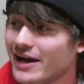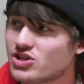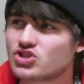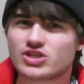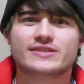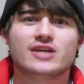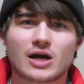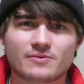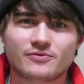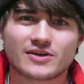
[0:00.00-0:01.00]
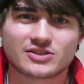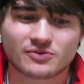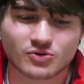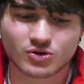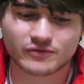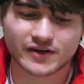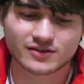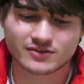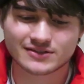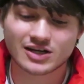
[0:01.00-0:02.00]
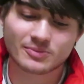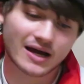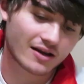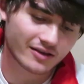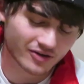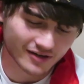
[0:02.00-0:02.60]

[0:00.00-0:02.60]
I actually just talked before I started recording the video, so it's not gonna be out of the